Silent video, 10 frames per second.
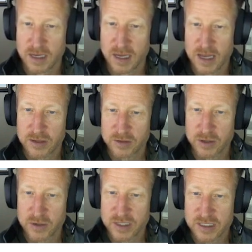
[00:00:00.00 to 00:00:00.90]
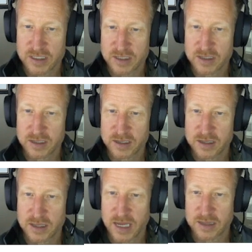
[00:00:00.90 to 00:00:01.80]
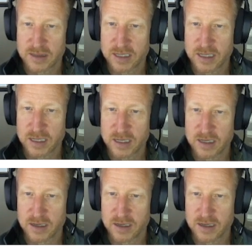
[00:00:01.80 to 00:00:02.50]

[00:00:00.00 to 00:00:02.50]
And you'll notice that the